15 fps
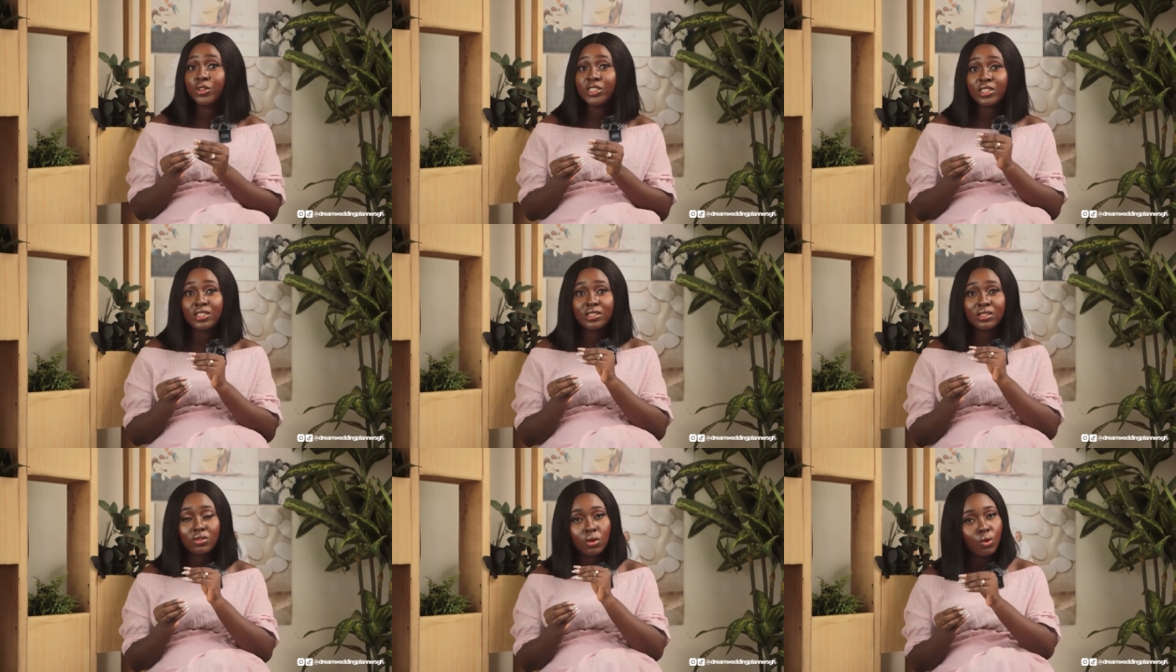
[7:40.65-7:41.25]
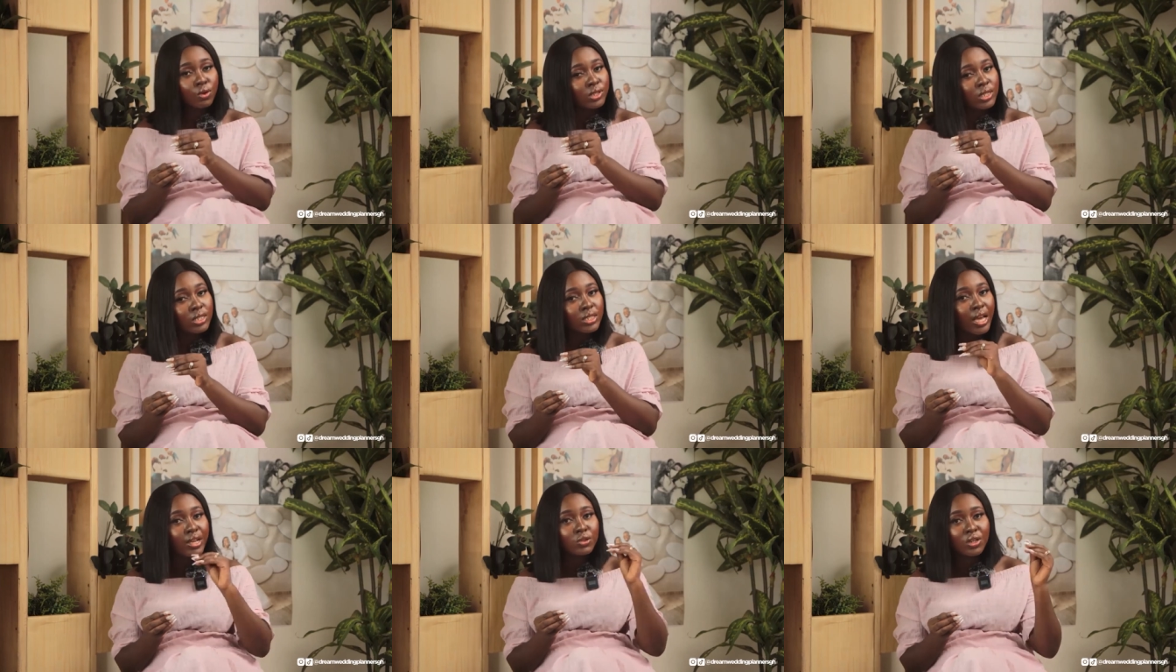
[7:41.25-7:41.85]
which is closely
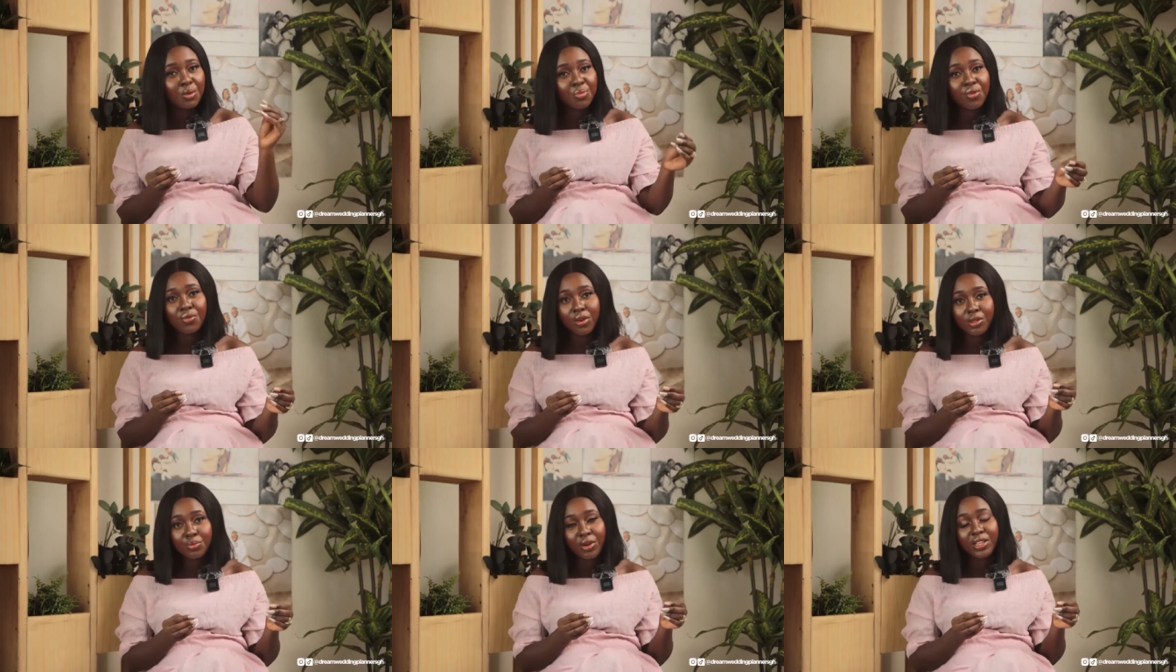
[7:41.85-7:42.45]
tied to the previous